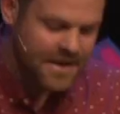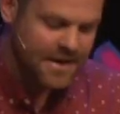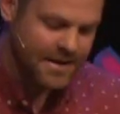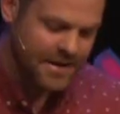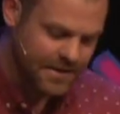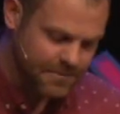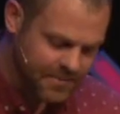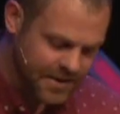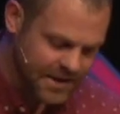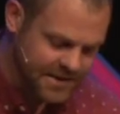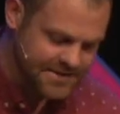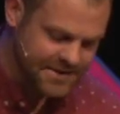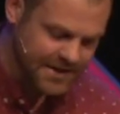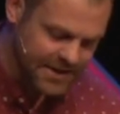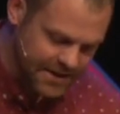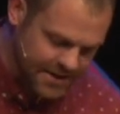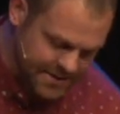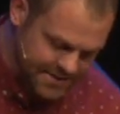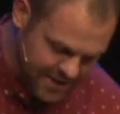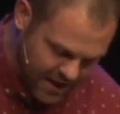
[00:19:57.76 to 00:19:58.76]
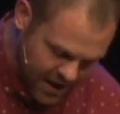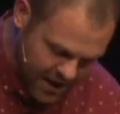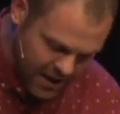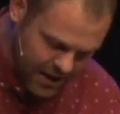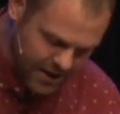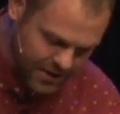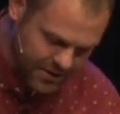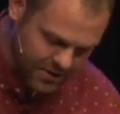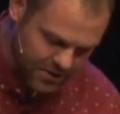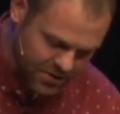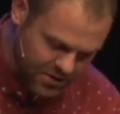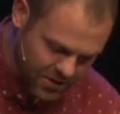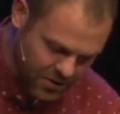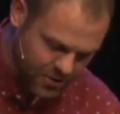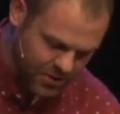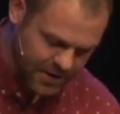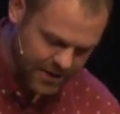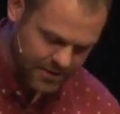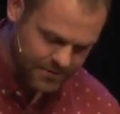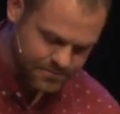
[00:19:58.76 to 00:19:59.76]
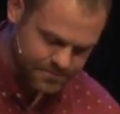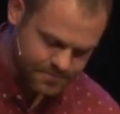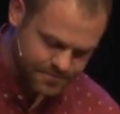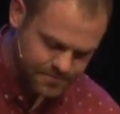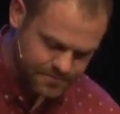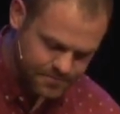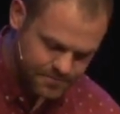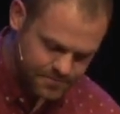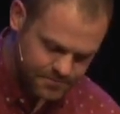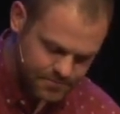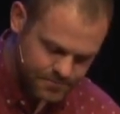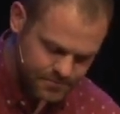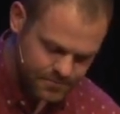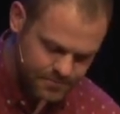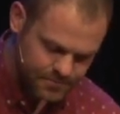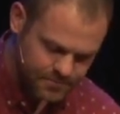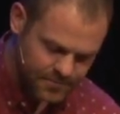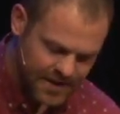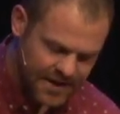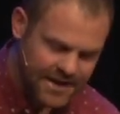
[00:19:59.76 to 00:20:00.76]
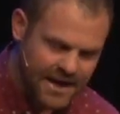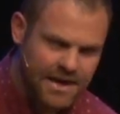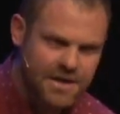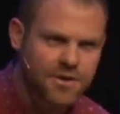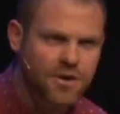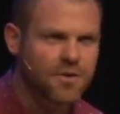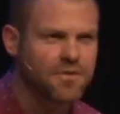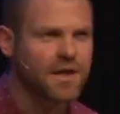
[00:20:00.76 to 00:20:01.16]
It means that it is ongoing. And I know